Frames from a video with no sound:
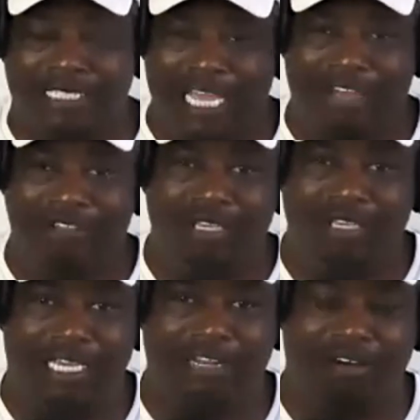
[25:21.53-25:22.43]
how you can
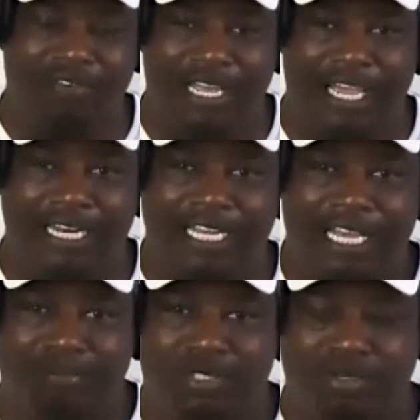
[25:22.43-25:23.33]
get over that.
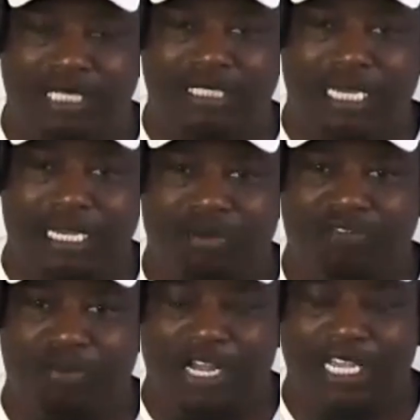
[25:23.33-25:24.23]
So let's take a
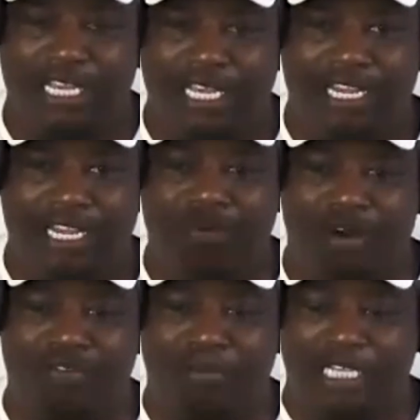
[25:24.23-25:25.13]
brief break, hear a
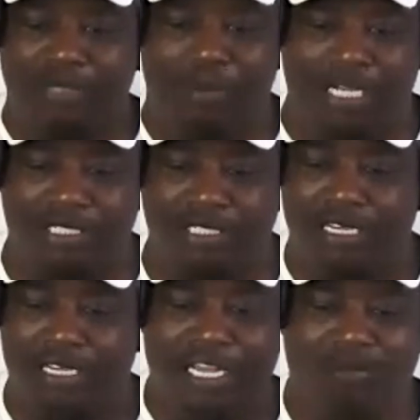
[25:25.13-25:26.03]
word from my sponsor,
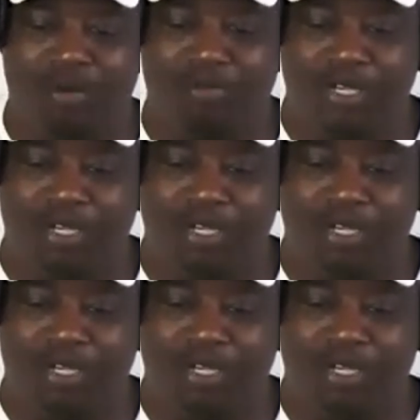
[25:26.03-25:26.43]
and we'll be